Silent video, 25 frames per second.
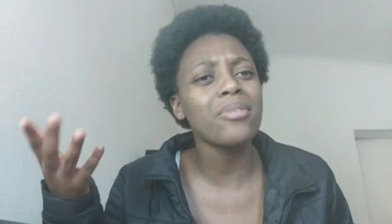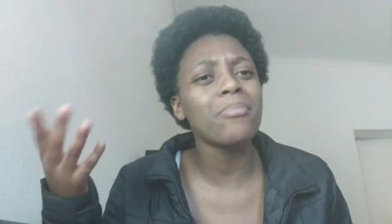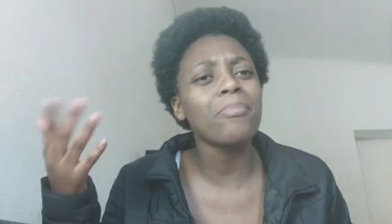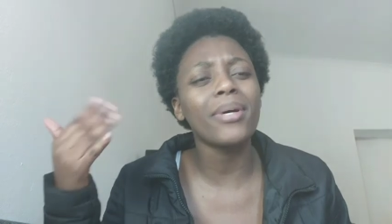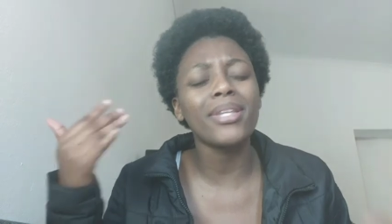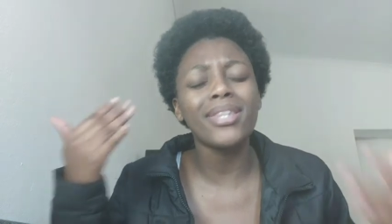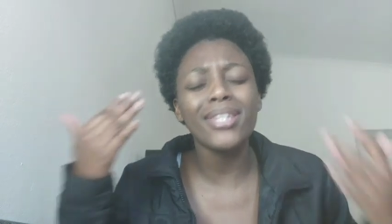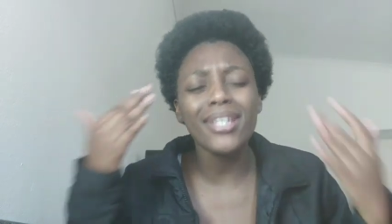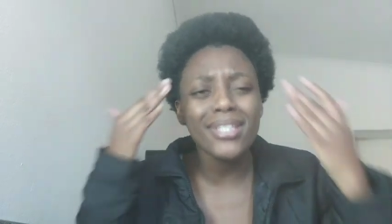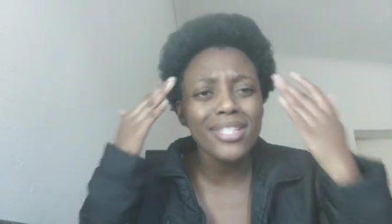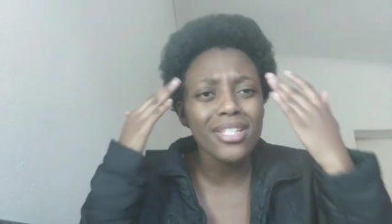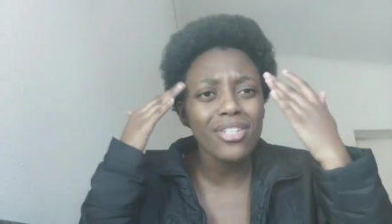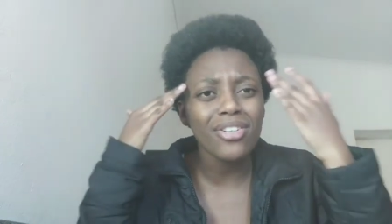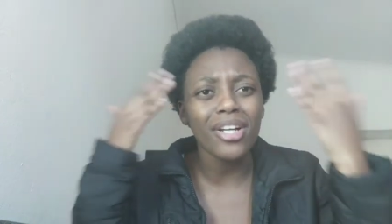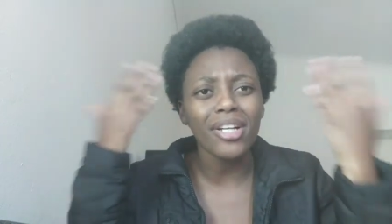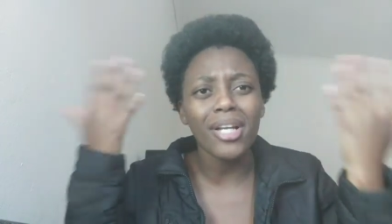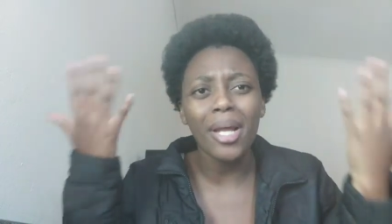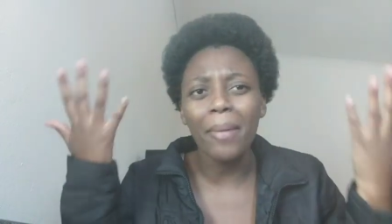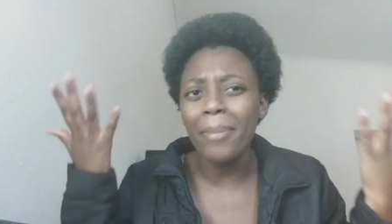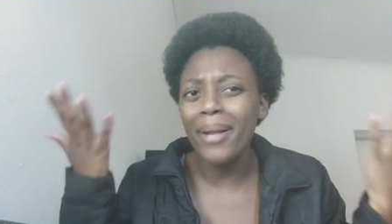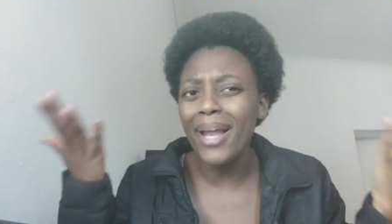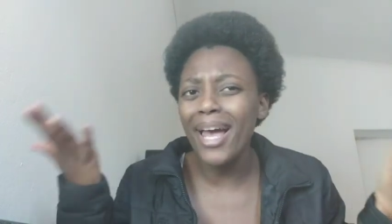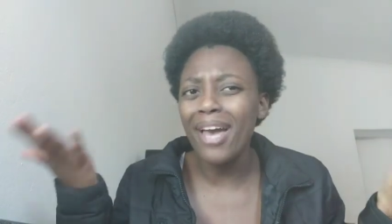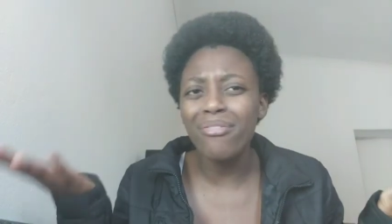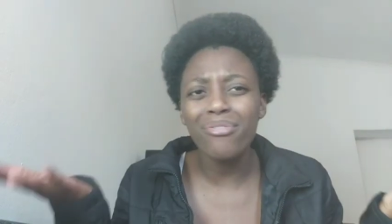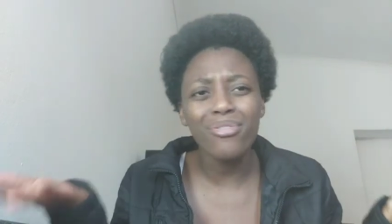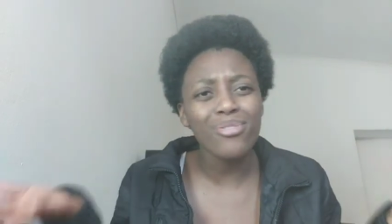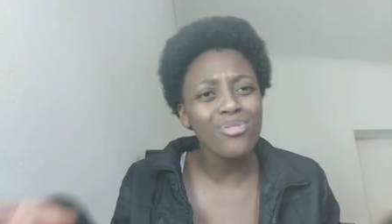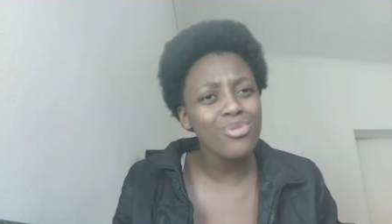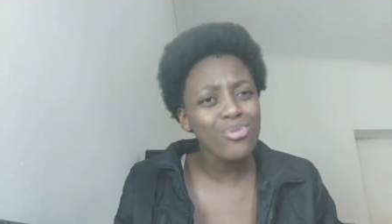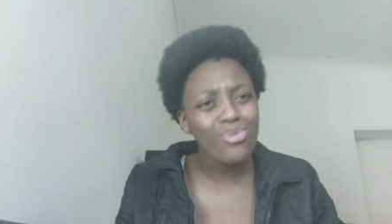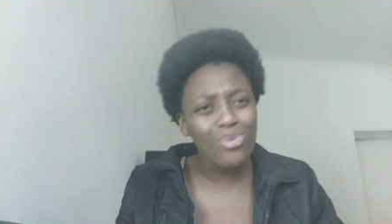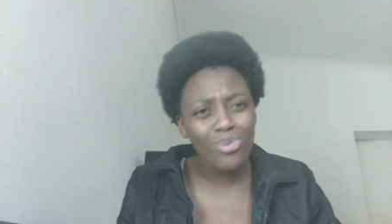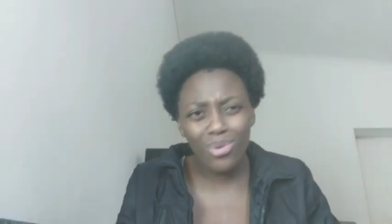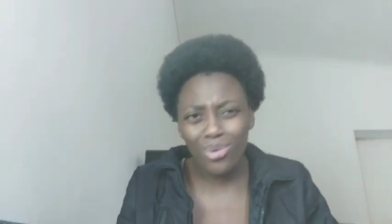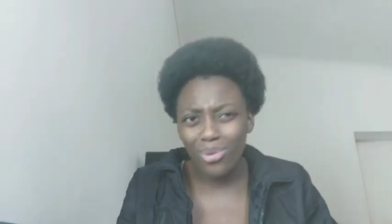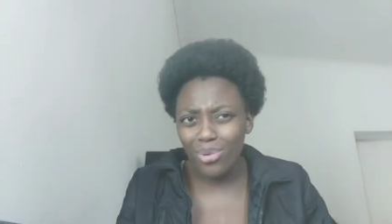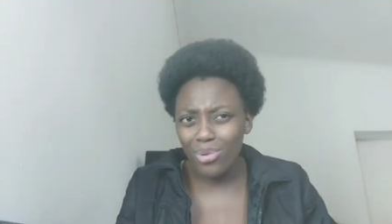but they did not apply for
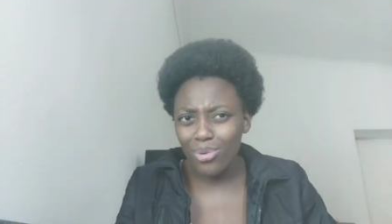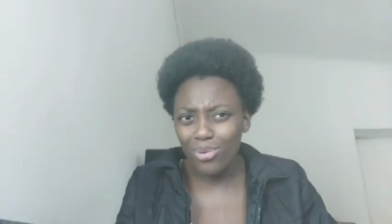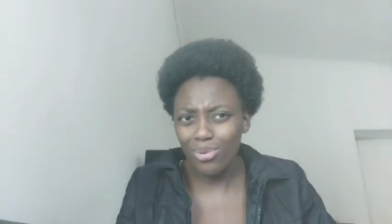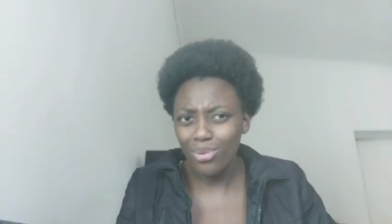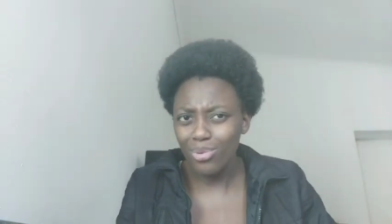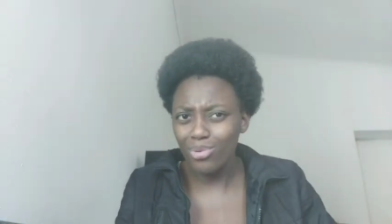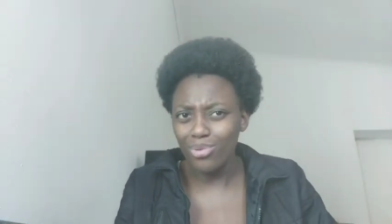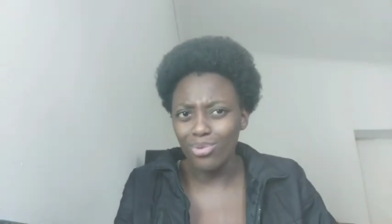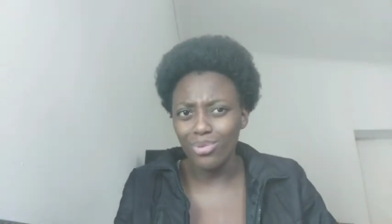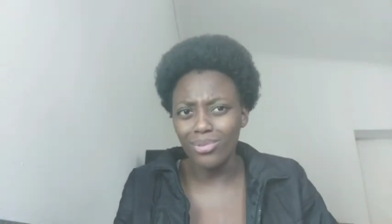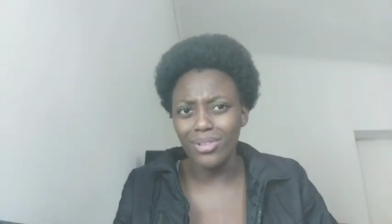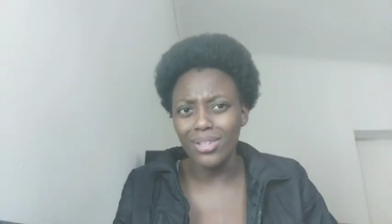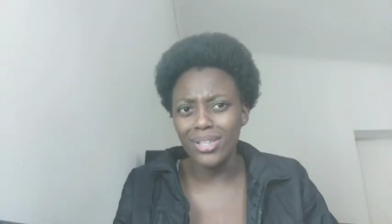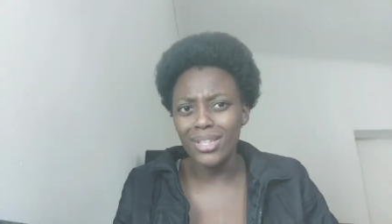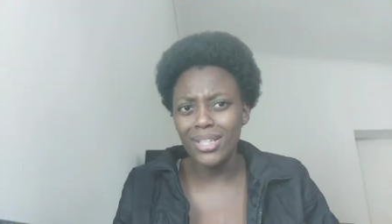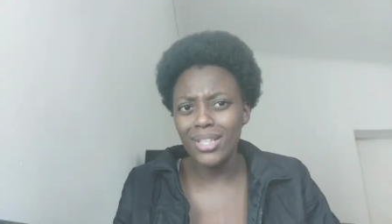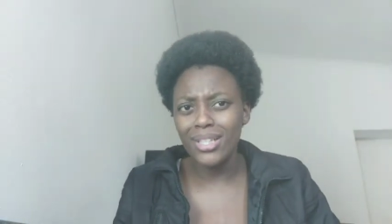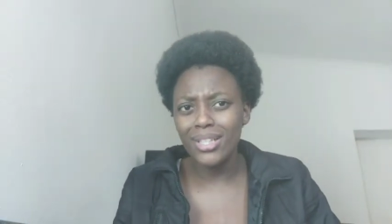school.